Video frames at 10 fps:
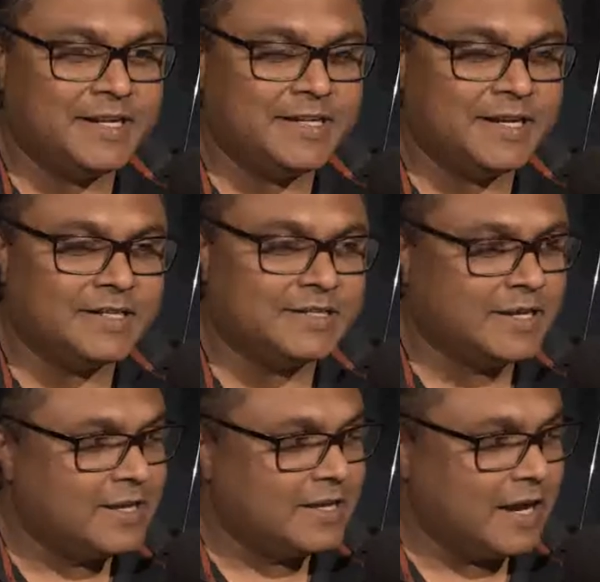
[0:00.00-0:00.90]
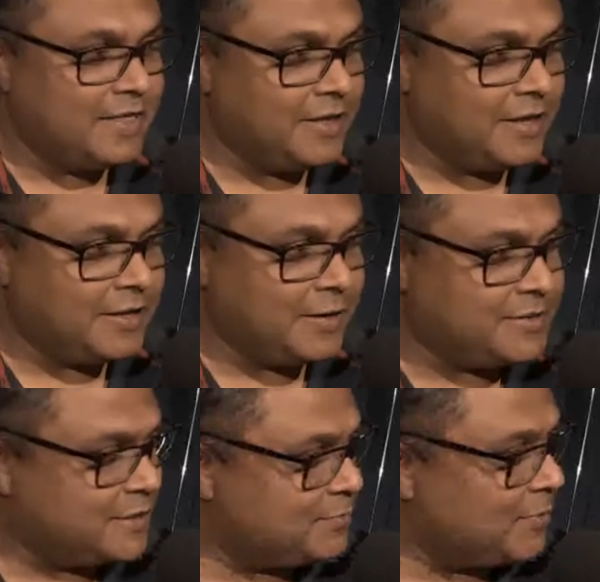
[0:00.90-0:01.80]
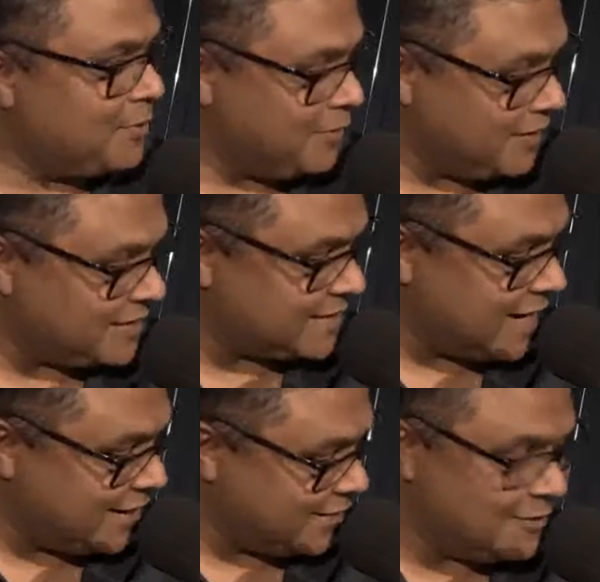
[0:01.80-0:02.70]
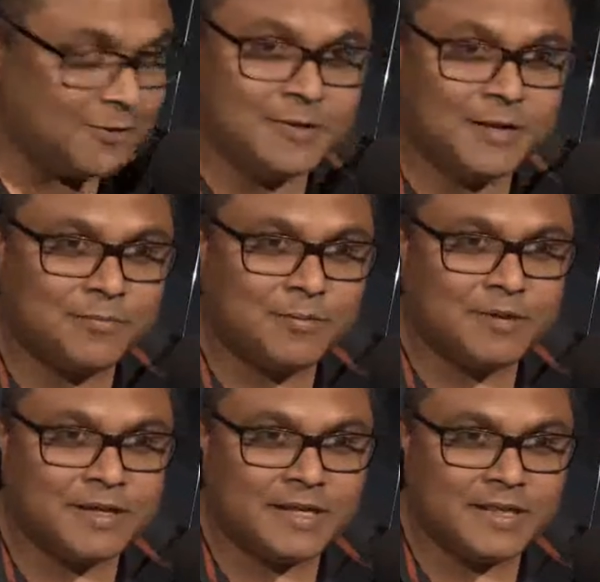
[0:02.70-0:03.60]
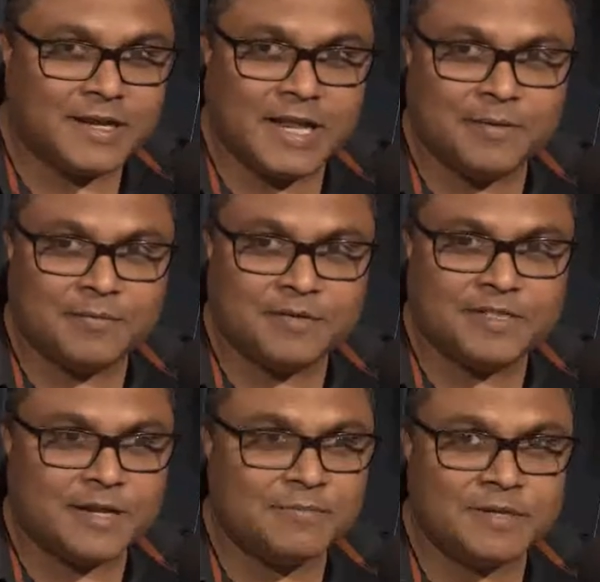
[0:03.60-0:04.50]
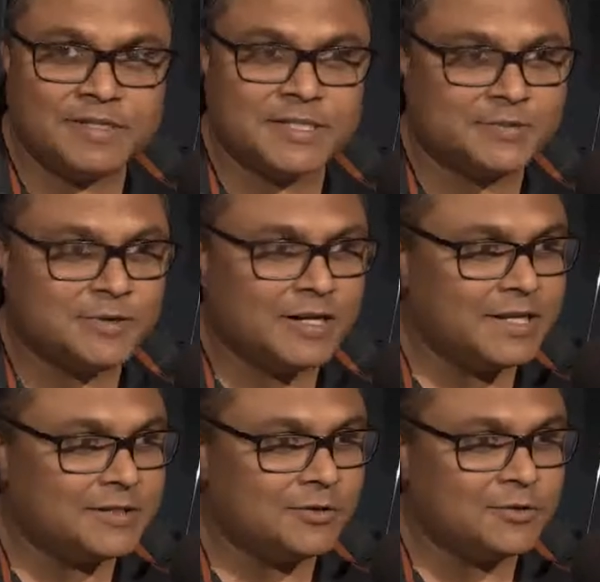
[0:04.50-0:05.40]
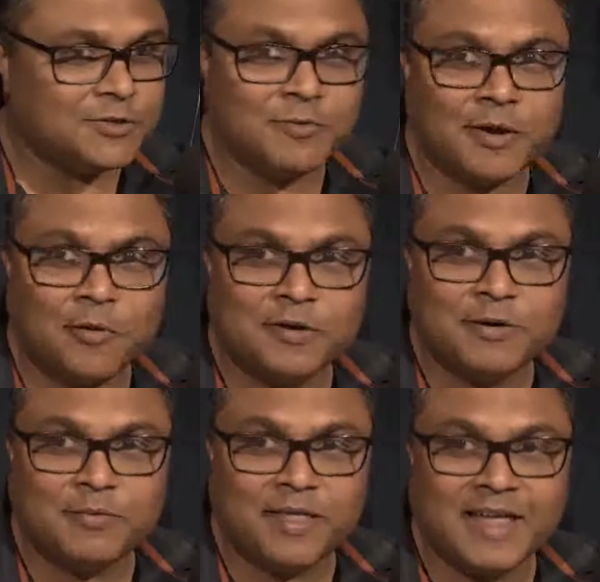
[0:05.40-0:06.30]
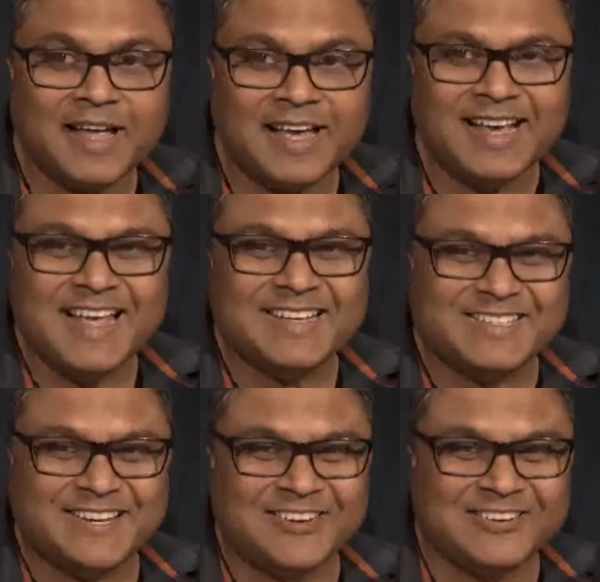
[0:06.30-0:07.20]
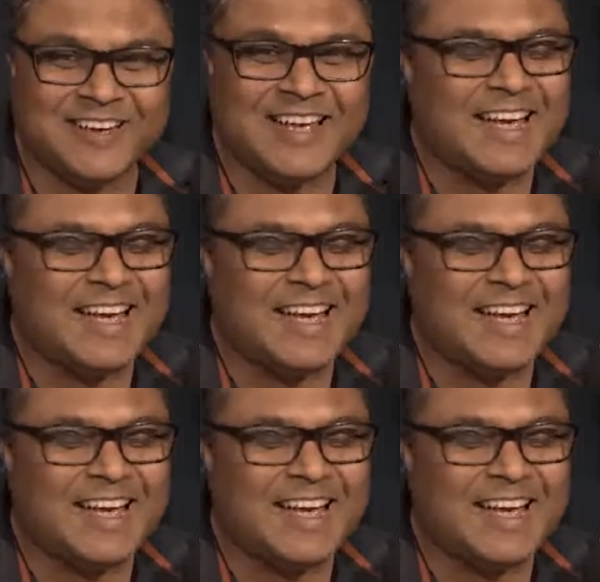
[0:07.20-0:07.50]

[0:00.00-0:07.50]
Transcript: details, I think just probably on the side note, that probably the name resembles as well. He's also my older brother. So